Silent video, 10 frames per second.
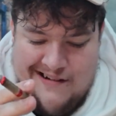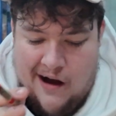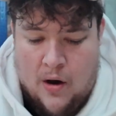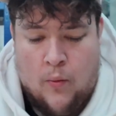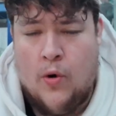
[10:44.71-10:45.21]

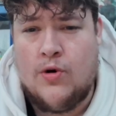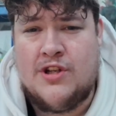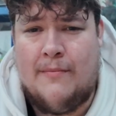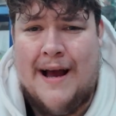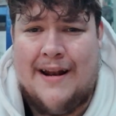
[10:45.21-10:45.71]
a
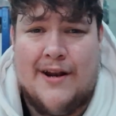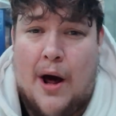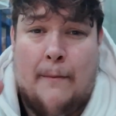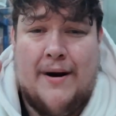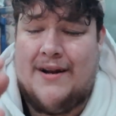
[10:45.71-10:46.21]
watermelon,
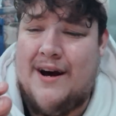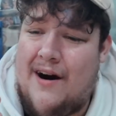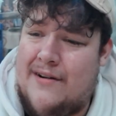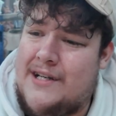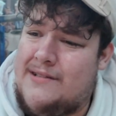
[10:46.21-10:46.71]
a
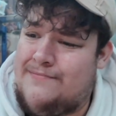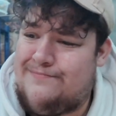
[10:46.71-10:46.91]
banana?